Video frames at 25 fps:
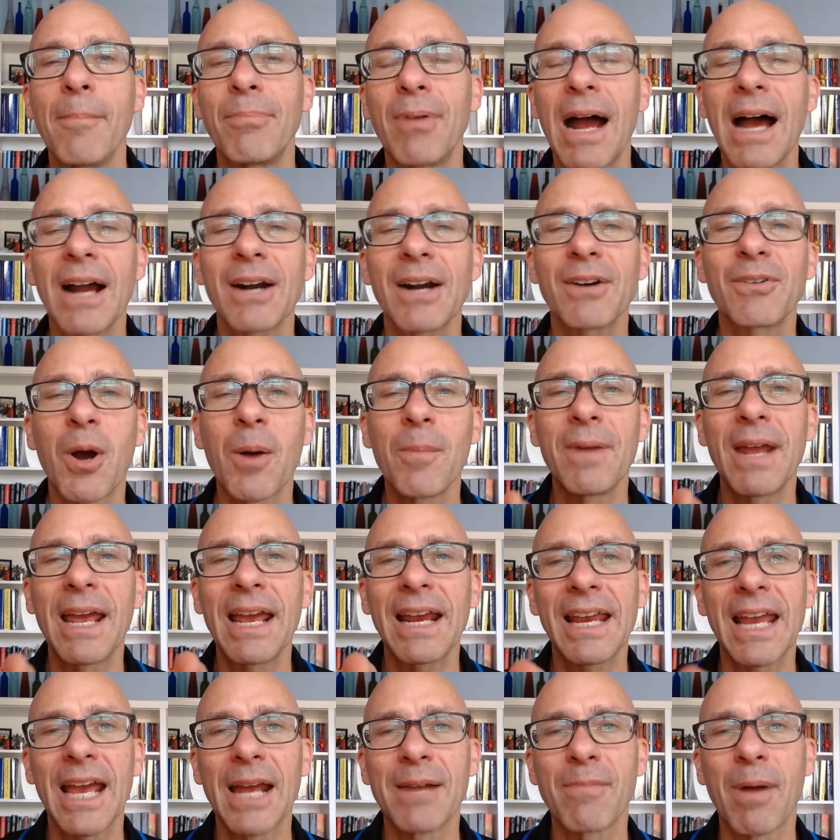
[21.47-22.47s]
Brock
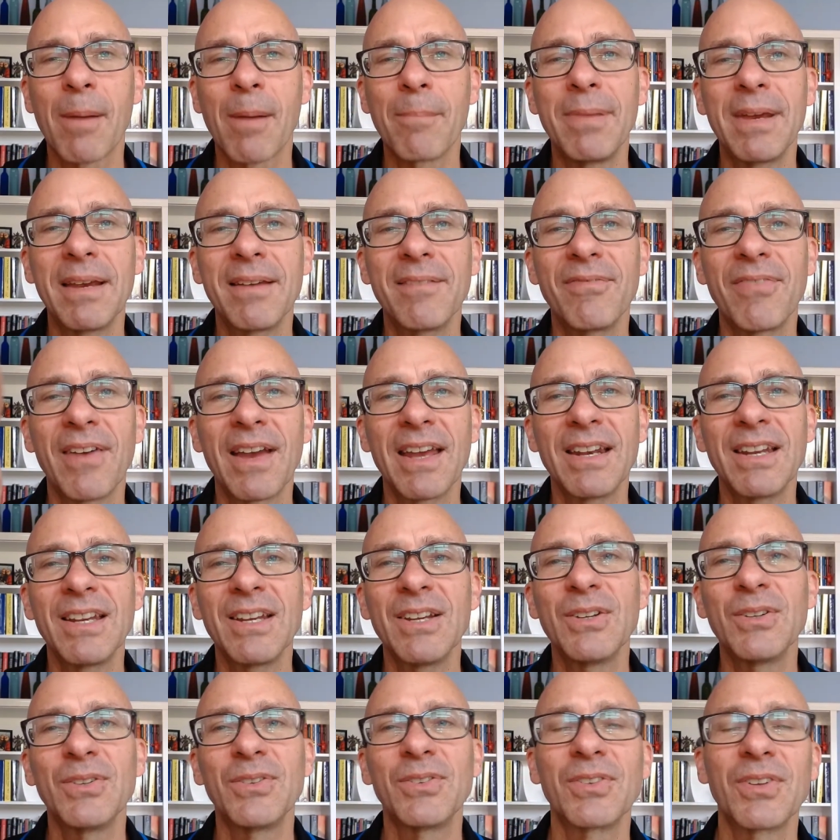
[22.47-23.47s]
Romnick, and I'm a big fan of
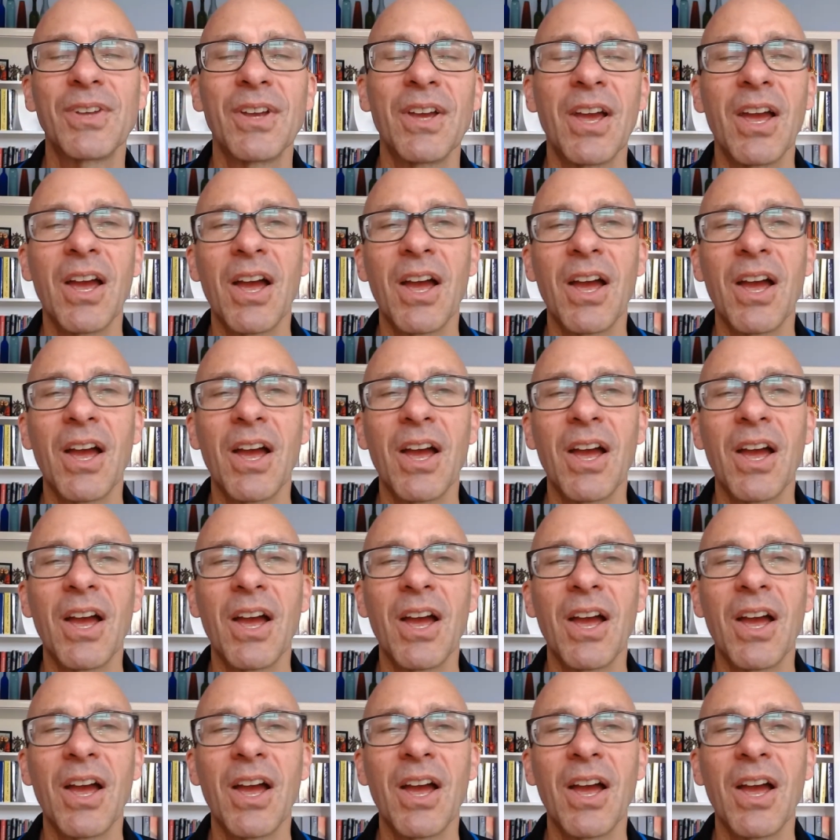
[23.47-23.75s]
yous.